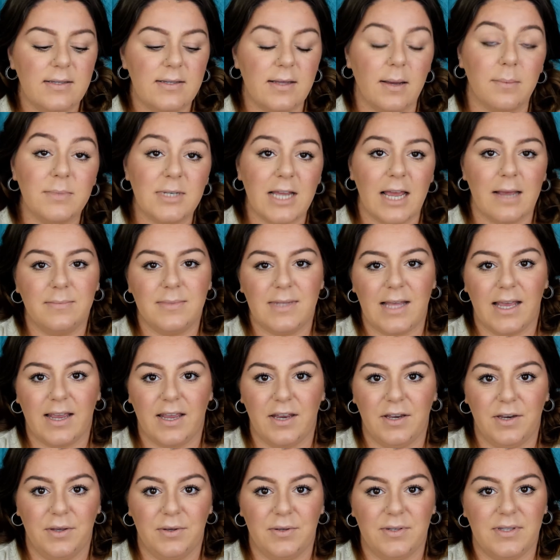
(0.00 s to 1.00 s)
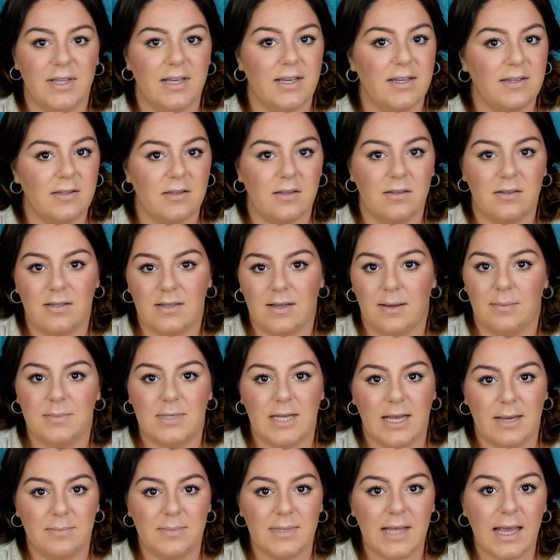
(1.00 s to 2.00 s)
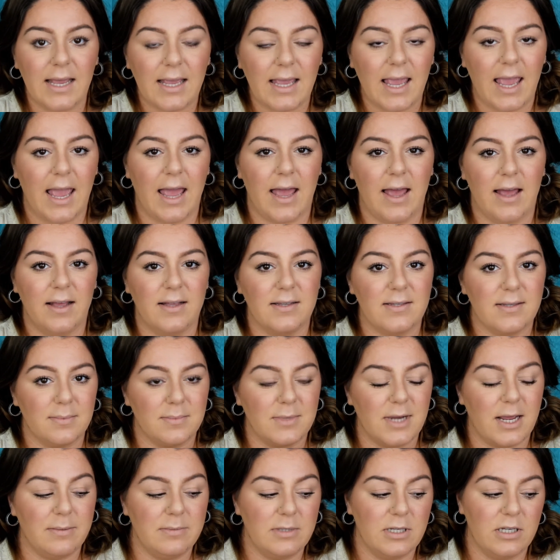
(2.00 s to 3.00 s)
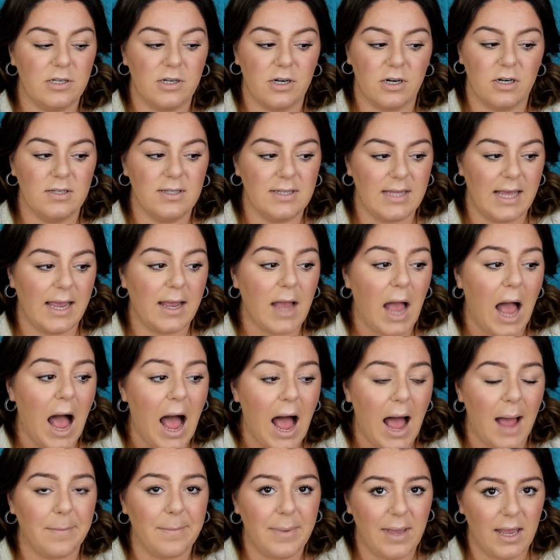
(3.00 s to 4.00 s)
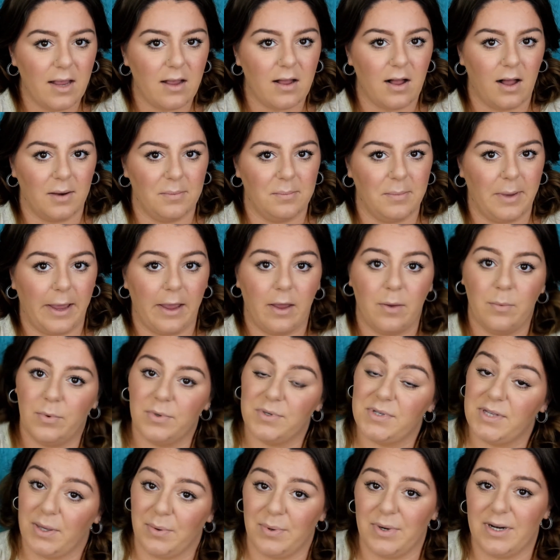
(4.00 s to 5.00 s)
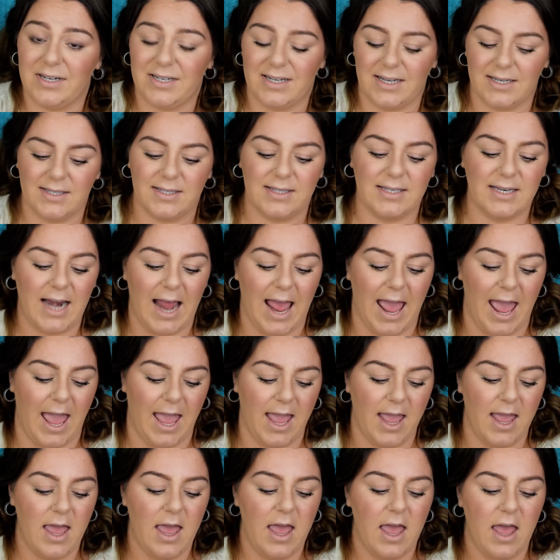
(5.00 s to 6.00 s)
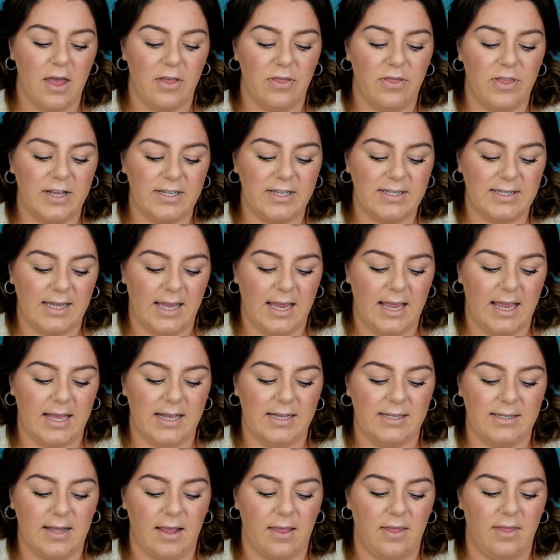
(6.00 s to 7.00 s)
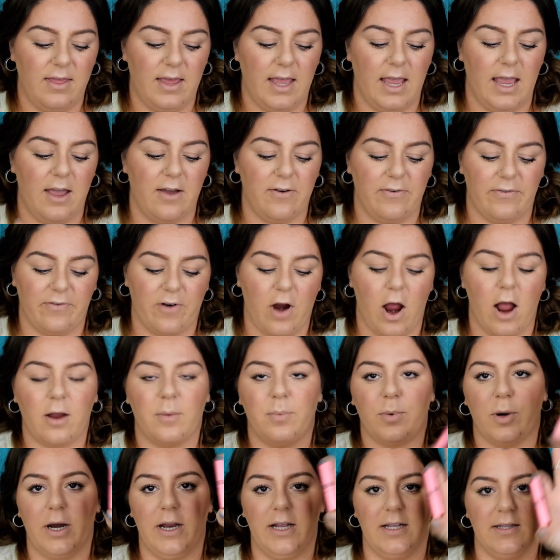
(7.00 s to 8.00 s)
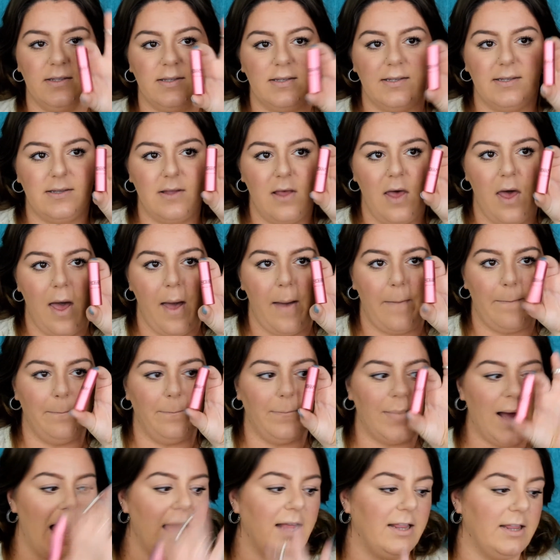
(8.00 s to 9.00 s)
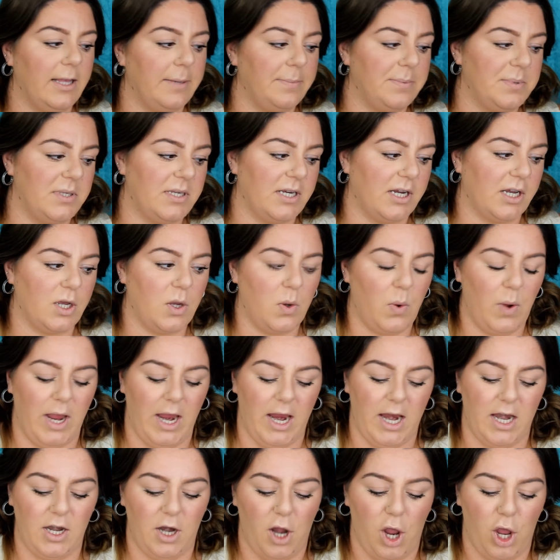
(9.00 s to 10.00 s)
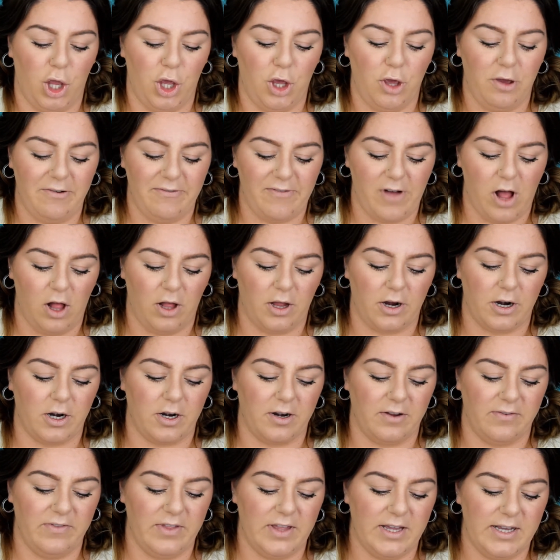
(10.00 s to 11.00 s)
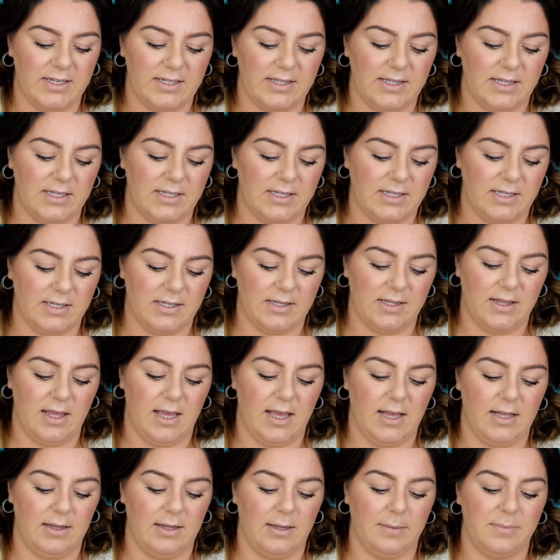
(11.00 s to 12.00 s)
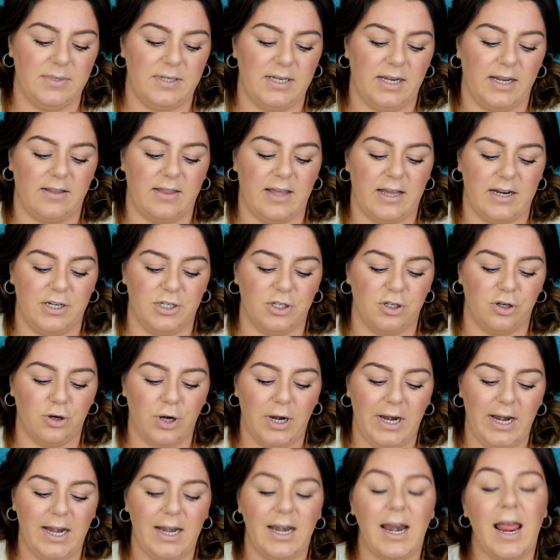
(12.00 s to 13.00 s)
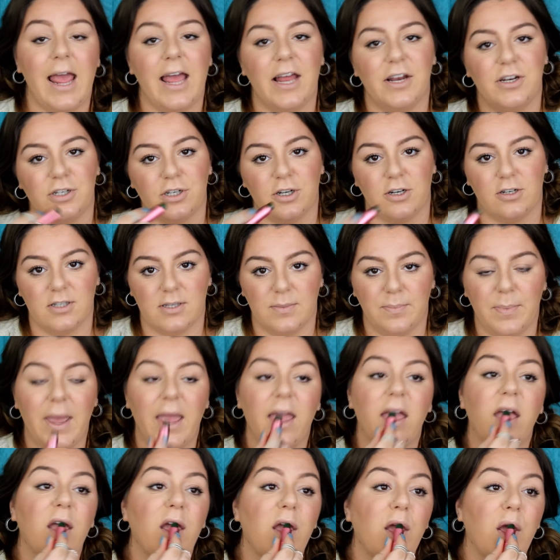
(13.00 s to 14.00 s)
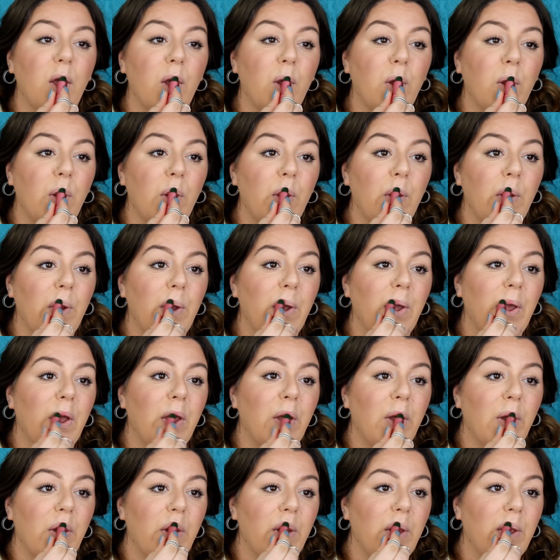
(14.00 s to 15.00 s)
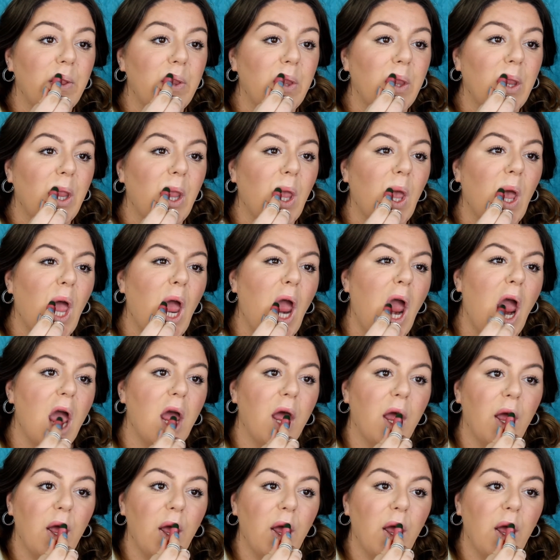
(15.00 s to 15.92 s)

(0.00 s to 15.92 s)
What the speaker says: Sometimes I can use this, sometimes I can't. Sometimes it turns like hot pink on me. We'll see what it does today. This is the Frog Prince by Lipstick Queen. You've all heard of this. This is the lipstick that is green and turns pink. Let's do it.